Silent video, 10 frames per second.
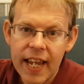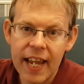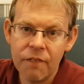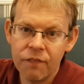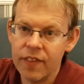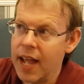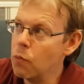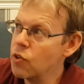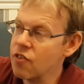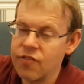if there
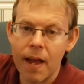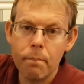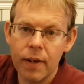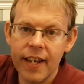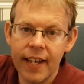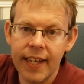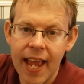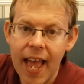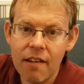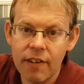was a Zeppelin in the
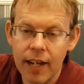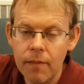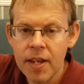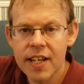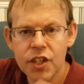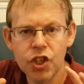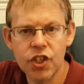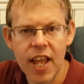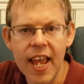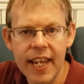area,
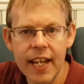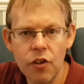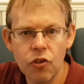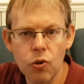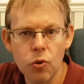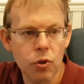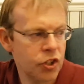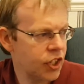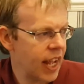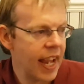stay indoors,
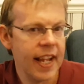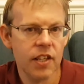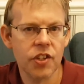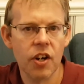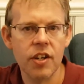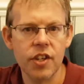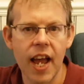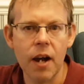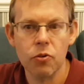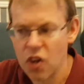stay inside your
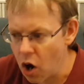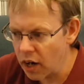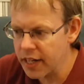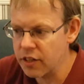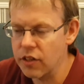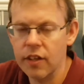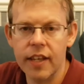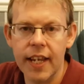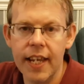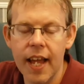house, hide under
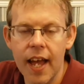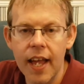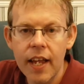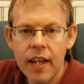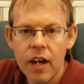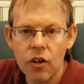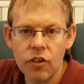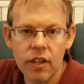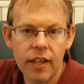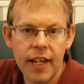
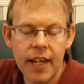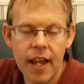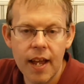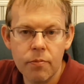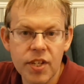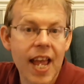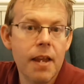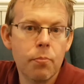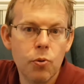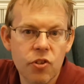the
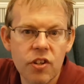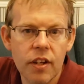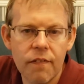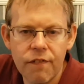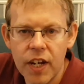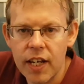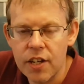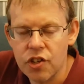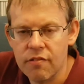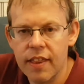tables, under the
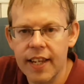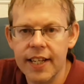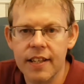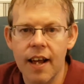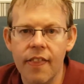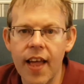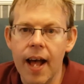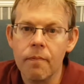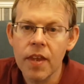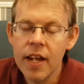furniture and things like
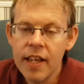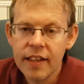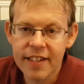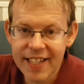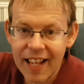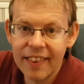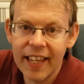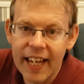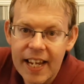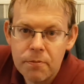that. The sad
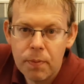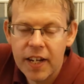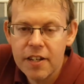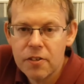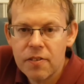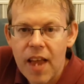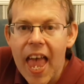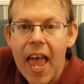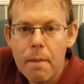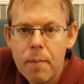thing is, because
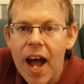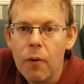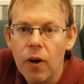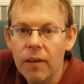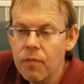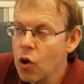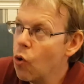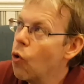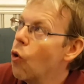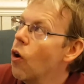air power
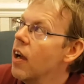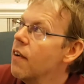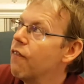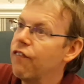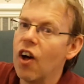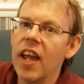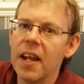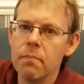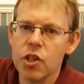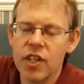or
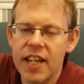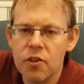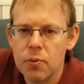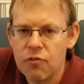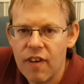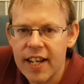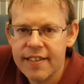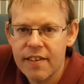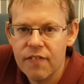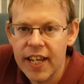flying machines was
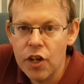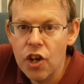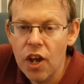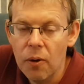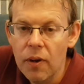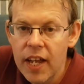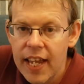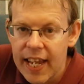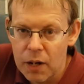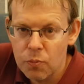relatively new,
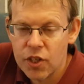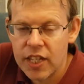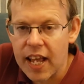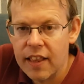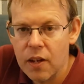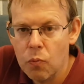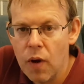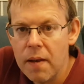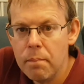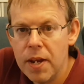it was said that
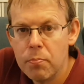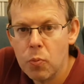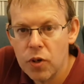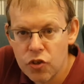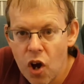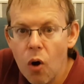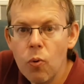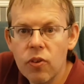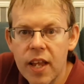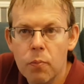when people were
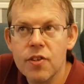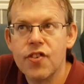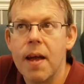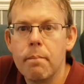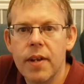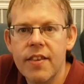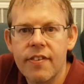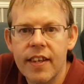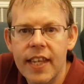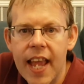told there were Zeppelins
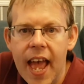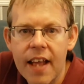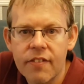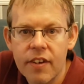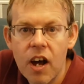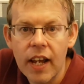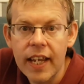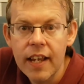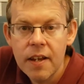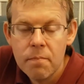in the air tonight,
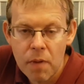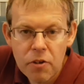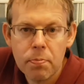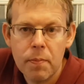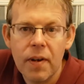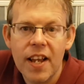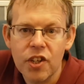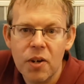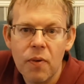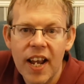most people
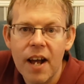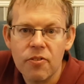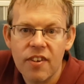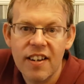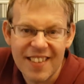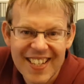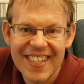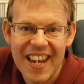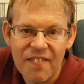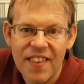actually went outside to
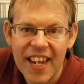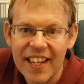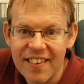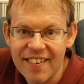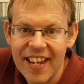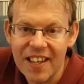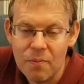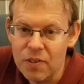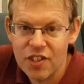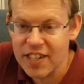see if they could see
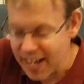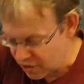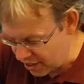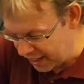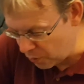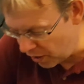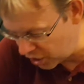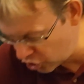them, which is actually quite